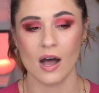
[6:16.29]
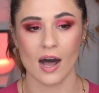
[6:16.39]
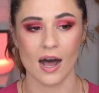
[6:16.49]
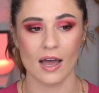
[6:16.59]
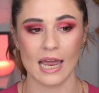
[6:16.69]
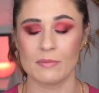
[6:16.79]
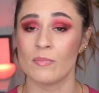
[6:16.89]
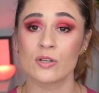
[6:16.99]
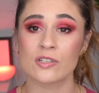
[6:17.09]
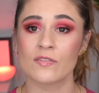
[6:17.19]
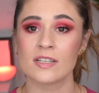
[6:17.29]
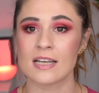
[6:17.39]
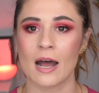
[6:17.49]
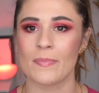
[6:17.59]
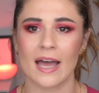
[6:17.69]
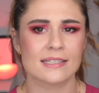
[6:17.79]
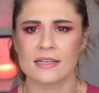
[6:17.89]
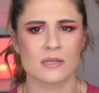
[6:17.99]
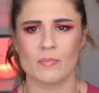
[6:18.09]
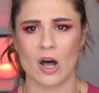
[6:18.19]
Uh, and most of the time that
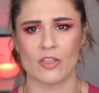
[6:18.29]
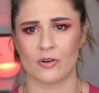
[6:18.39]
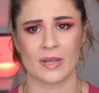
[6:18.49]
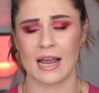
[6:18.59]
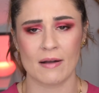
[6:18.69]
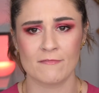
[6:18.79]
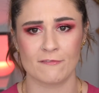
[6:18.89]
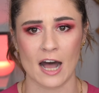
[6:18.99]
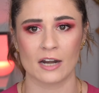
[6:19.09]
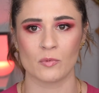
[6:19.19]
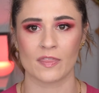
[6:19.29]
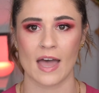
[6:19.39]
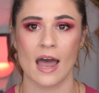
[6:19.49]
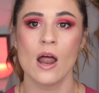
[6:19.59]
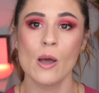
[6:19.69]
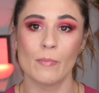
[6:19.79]
doesn't bother me. I'm fine with that.